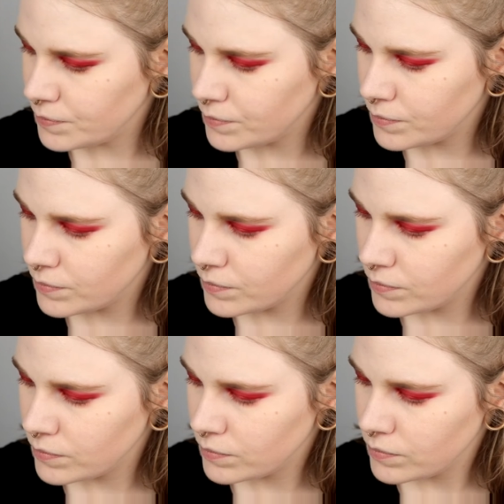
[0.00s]

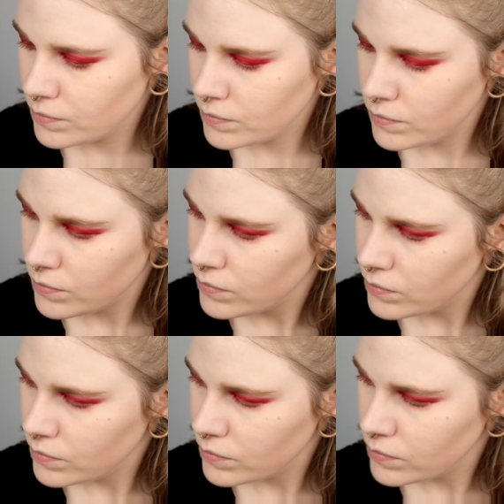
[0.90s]

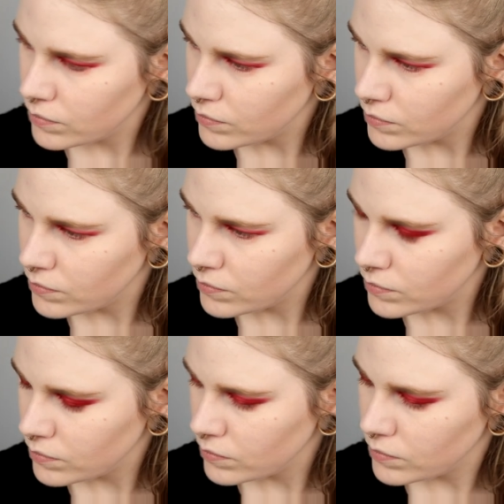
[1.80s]

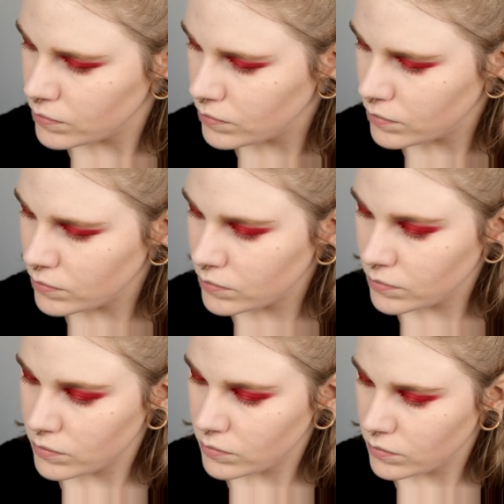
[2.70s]

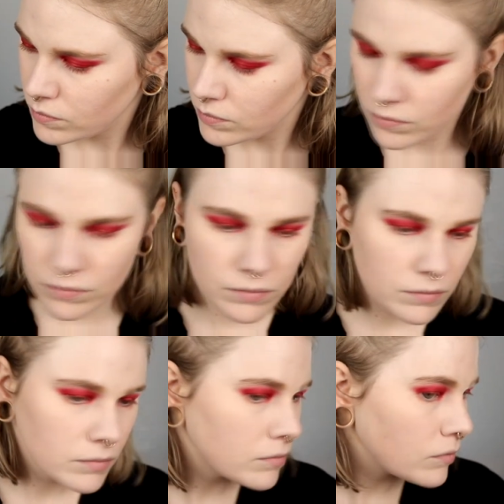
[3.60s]

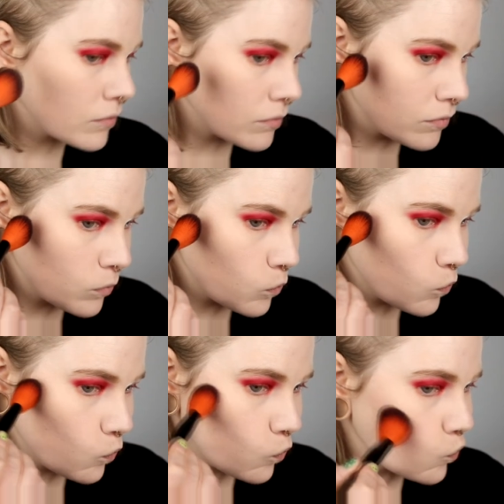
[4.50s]

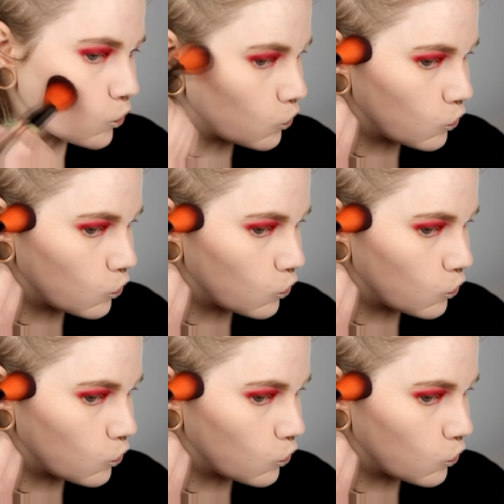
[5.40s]
Nobody speaks.